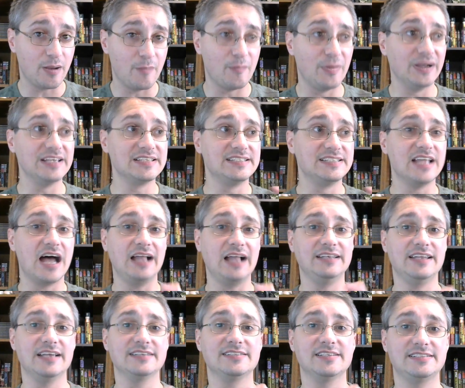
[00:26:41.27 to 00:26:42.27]
but is
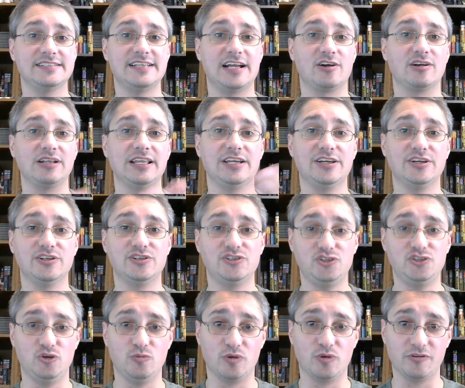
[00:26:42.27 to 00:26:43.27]
not necessarily
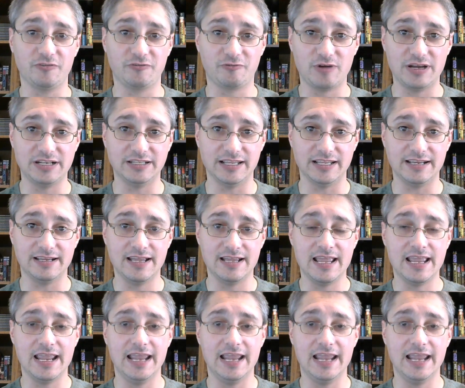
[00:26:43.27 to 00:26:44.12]
consumer-friendly.